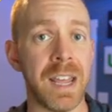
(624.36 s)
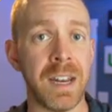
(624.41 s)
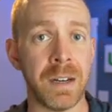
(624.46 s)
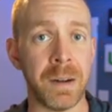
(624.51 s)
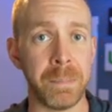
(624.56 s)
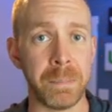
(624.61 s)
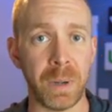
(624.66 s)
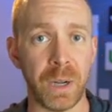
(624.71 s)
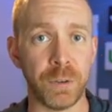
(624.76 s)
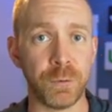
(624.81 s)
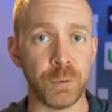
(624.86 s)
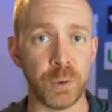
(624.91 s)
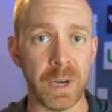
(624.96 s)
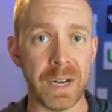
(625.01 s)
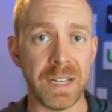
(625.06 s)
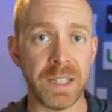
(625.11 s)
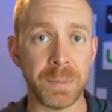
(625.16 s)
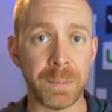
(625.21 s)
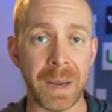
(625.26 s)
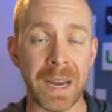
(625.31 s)
and above
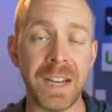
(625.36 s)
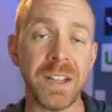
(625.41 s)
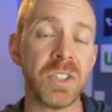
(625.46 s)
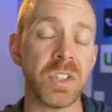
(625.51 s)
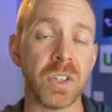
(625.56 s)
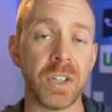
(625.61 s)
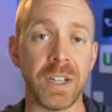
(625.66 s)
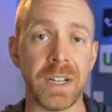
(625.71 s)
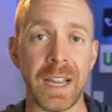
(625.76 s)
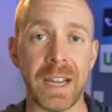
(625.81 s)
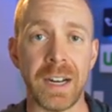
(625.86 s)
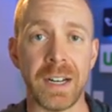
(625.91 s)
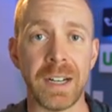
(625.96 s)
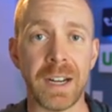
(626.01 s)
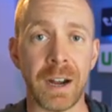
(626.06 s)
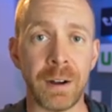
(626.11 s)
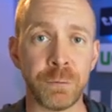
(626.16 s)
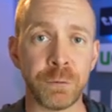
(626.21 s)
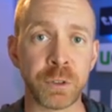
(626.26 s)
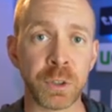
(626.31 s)
race pace. So you're getting
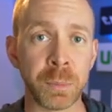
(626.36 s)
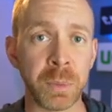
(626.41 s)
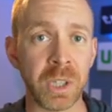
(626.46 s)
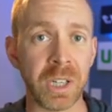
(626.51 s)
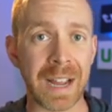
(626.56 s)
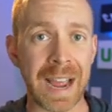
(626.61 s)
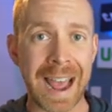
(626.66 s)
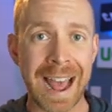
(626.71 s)
comfortable